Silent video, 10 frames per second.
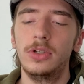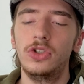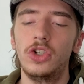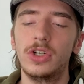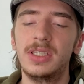
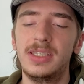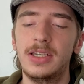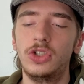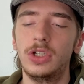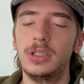
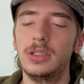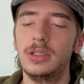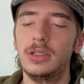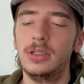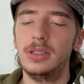Jurisdiction,
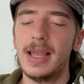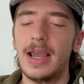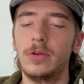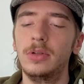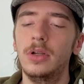
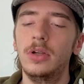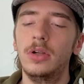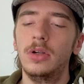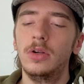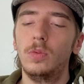noun,
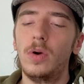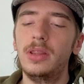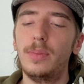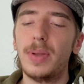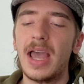
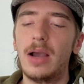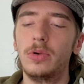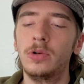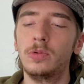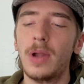1. The
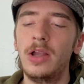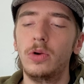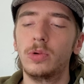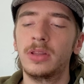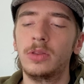power, right,
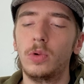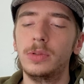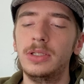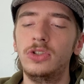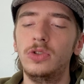or
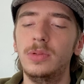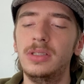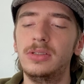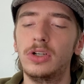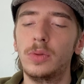authority to
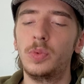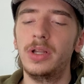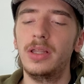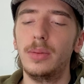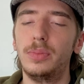
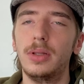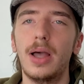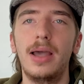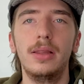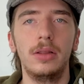interpret and
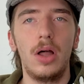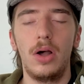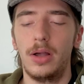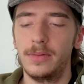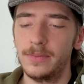apply the
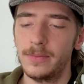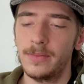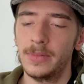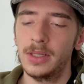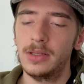law.
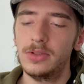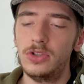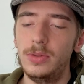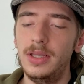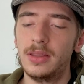
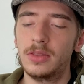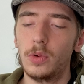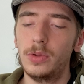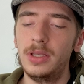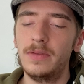2. The
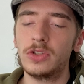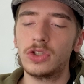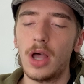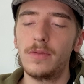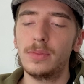authority of a
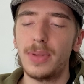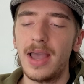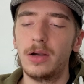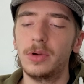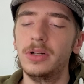sovereign
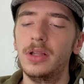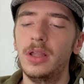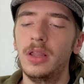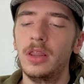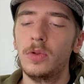power.
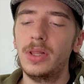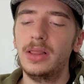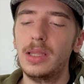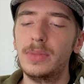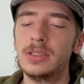3. The
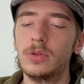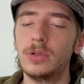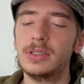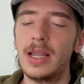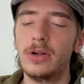limits
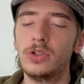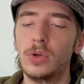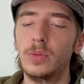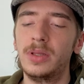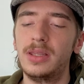or
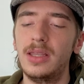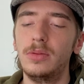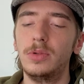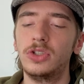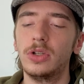territory
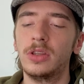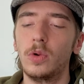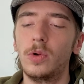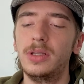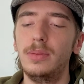within which
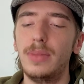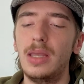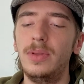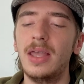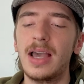authority
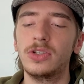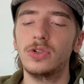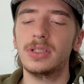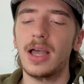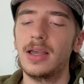may be
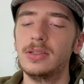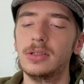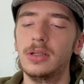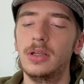exercised.